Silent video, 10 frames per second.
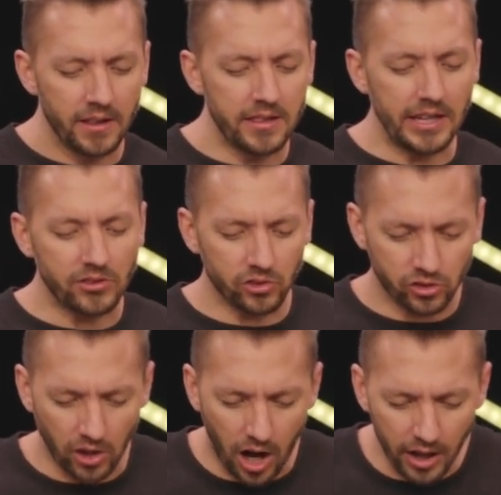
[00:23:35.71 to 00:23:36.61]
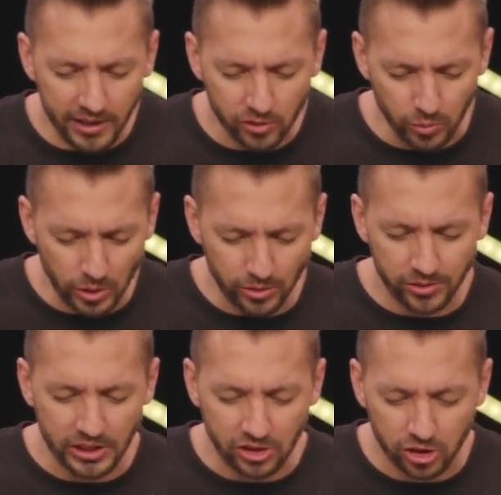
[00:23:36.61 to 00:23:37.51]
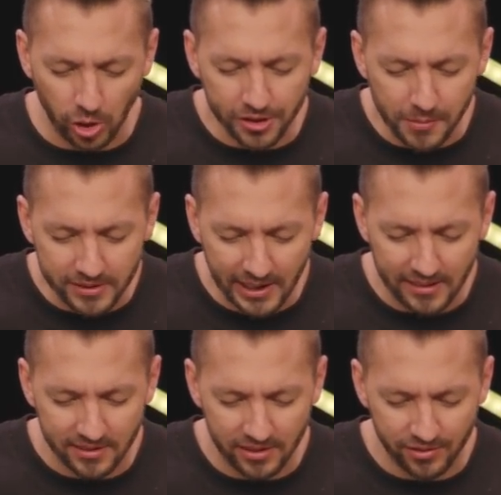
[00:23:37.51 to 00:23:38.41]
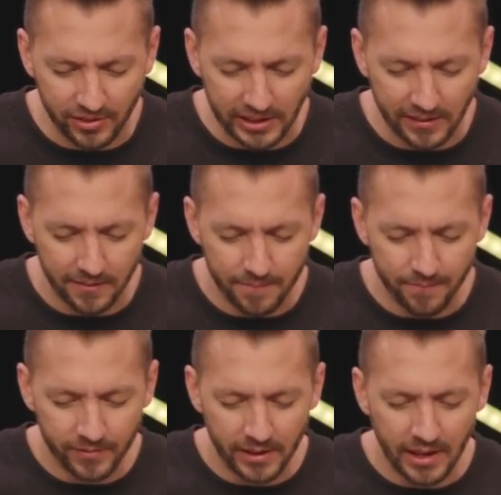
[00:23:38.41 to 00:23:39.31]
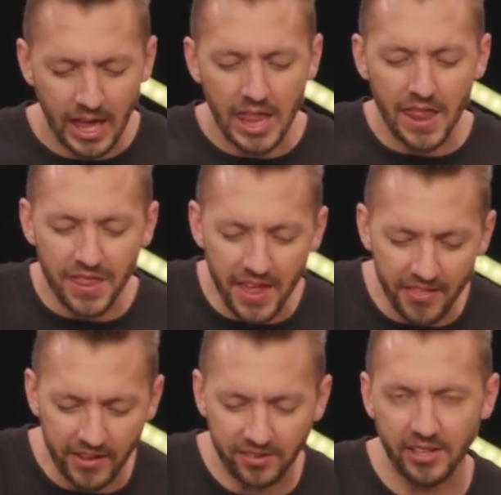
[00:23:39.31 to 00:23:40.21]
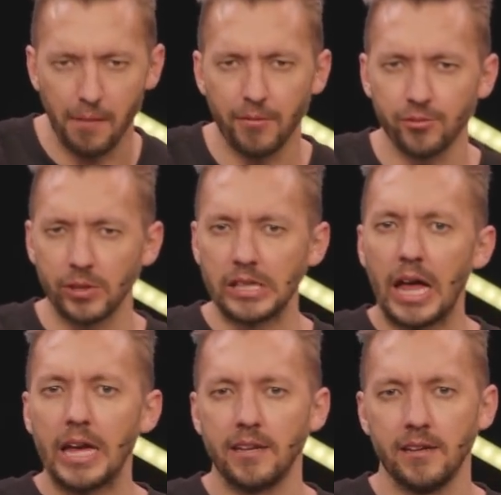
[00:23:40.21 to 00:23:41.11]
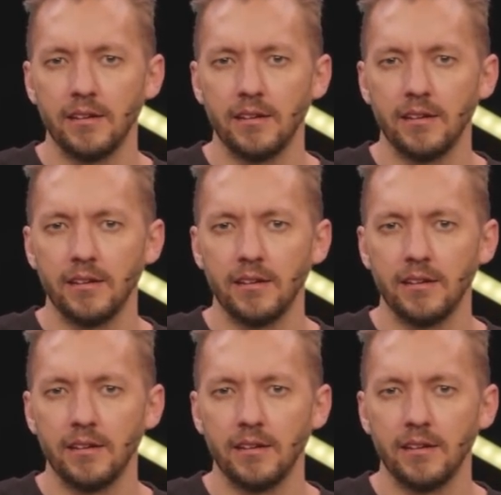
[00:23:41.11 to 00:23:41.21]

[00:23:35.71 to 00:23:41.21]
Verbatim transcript: they saw his wounds, he showed them his hands and his feet, then the disciples were glad.